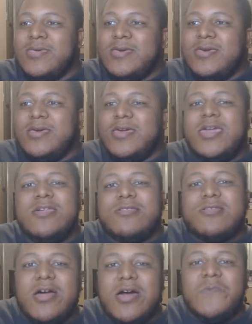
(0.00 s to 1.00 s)
his
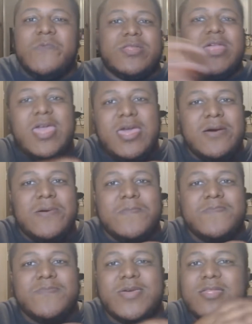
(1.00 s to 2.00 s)
son was him,
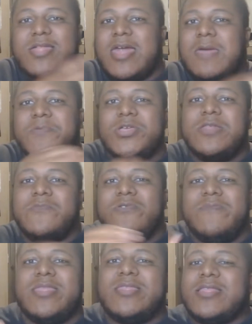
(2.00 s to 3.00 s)
because how they portrayed the movie
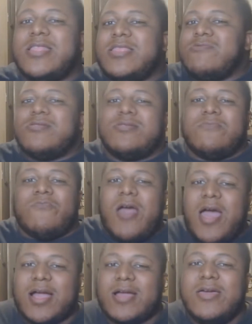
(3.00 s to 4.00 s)
made you thought that this was
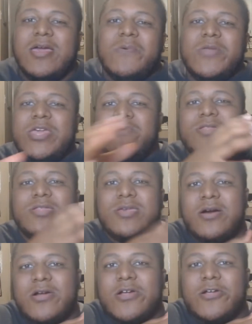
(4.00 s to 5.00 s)
Rock when he was
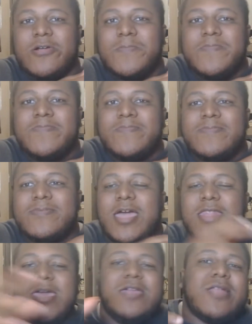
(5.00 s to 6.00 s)
younger. And
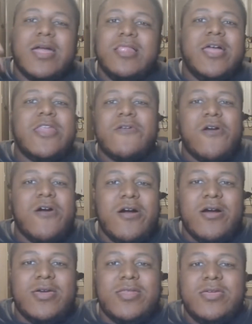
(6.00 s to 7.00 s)
then it's like later
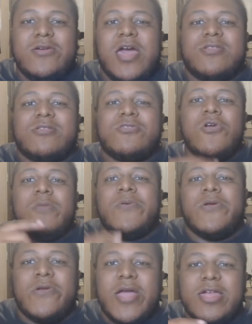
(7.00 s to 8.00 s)
on, as the story
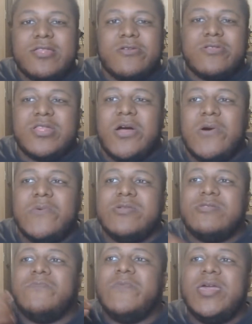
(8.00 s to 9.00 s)
progressed or so, was
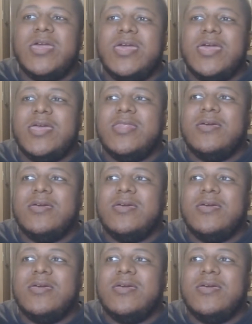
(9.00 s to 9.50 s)
when